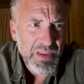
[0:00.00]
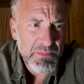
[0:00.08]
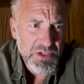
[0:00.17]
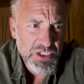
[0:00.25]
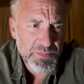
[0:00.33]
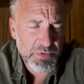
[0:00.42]

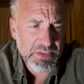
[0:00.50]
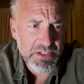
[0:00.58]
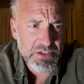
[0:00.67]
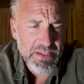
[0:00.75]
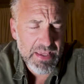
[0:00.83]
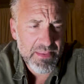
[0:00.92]
I just put
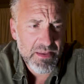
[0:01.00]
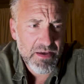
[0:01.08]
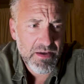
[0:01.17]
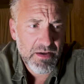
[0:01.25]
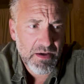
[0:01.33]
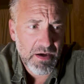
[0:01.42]
that
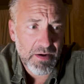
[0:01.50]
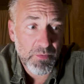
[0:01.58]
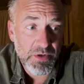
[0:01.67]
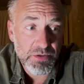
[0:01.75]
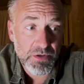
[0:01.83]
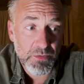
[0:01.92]
together.
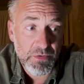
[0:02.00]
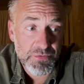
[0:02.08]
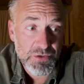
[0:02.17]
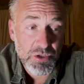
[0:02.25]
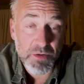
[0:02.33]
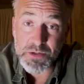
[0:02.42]
We're doing one
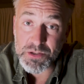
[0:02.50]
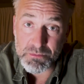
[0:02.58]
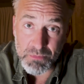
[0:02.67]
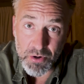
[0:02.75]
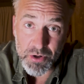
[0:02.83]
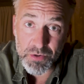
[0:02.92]
for Sabi
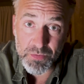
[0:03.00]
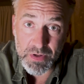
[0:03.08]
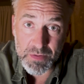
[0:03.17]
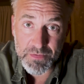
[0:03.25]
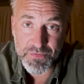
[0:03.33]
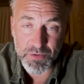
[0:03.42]
tomorrow. We're
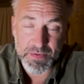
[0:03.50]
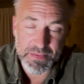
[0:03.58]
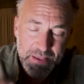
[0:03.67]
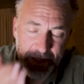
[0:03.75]
going to be filming